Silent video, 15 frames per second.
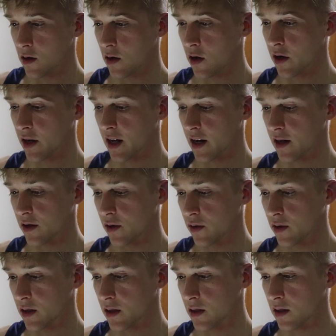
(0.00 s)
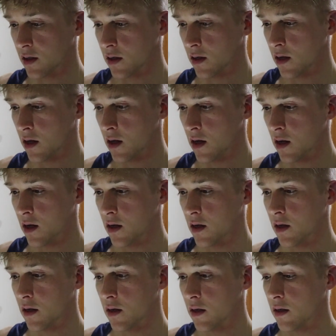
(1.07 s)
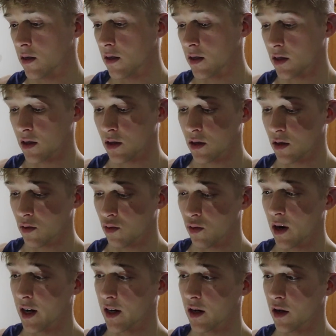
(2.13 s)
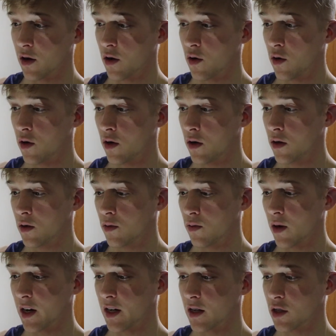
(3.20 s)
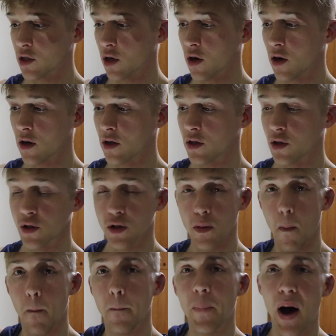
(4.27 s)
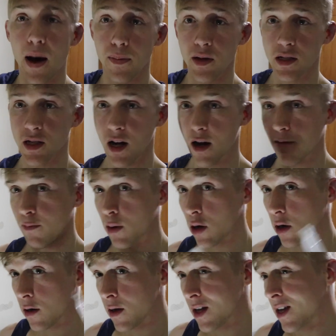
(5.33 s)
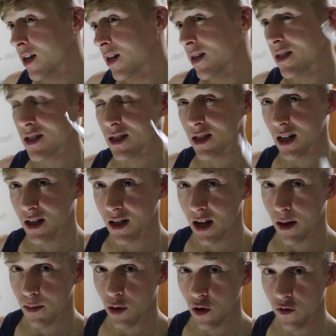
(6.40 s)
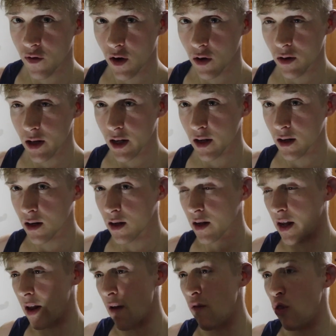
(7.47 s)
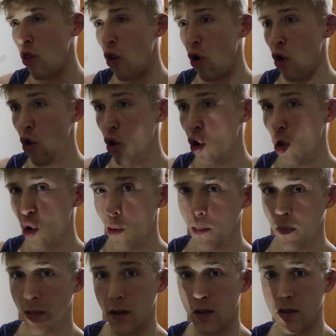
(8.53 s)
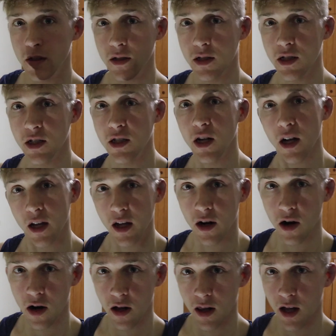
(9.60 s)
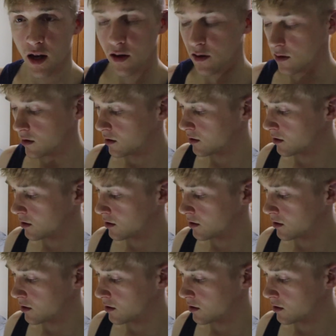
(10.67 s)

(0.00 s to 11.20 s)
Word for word: All you gotta do is, it's ready to go, ready to charge. You just pop the top bar, stick that mofo in, and suck it all out.